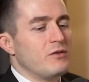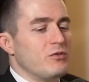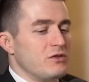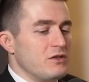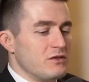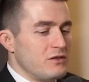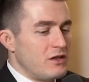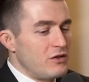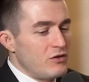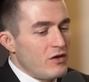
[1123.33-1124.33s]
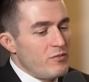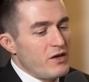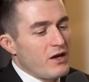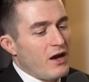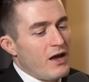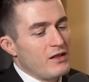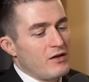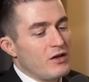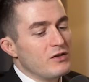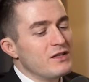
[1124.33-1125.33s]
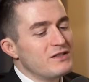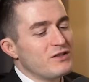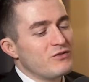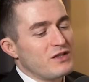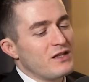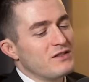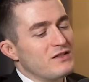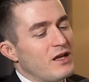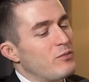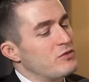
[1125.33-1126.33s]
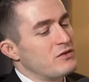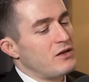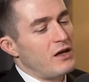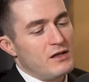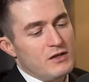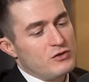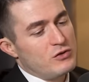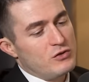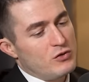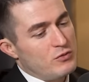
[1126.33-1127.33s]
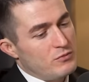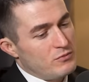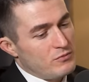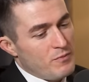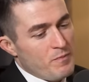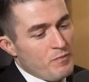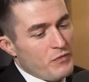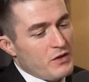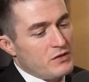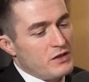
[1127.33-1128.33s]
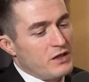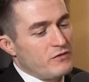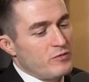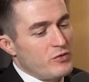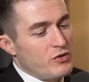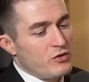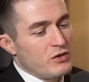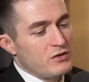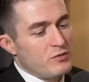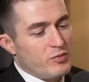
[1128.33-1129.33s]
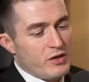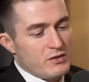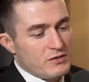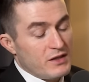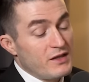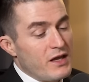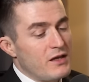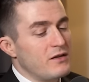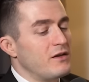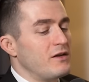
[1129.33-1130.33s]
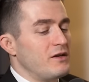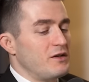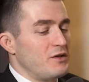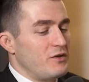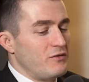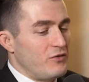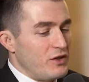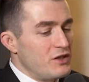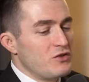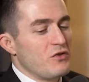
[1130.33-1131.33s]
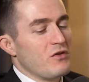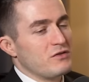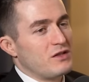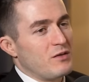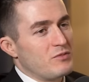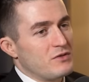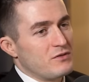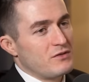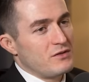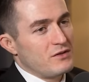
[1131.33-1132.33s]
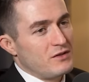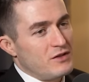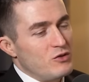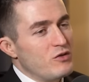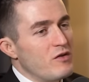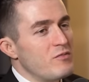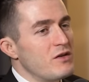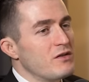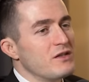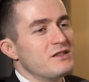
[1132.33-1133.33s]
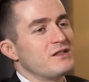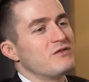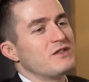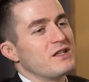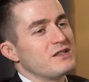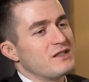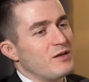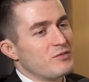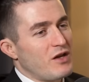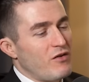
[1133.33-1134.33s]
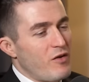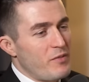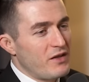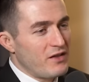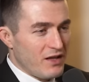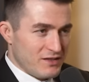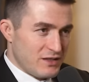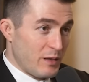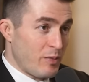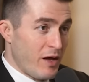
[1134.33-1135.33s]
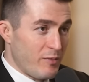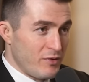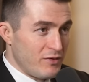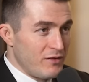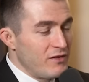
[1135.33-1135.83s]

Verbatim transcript: which is can you give me a high a list of 10 steps I need to do to get from New York to Paris? And then for each of those steps, can you give me a list of 10 steps how I make that step happen?